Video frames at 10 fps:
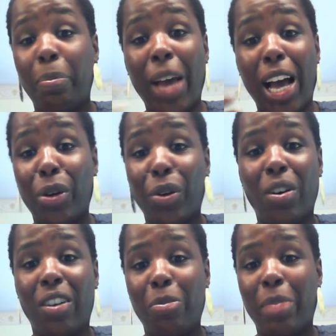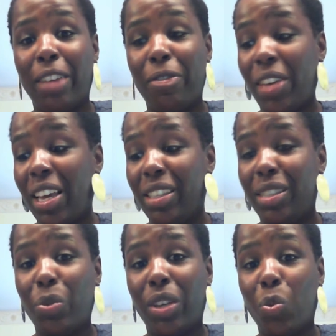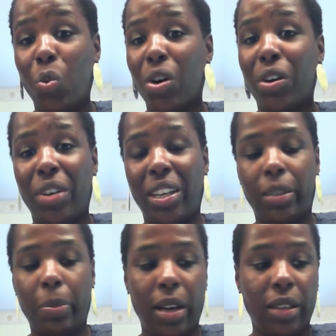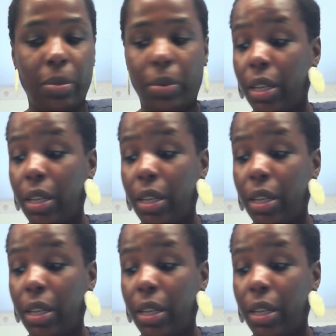powder off my face with water as possible.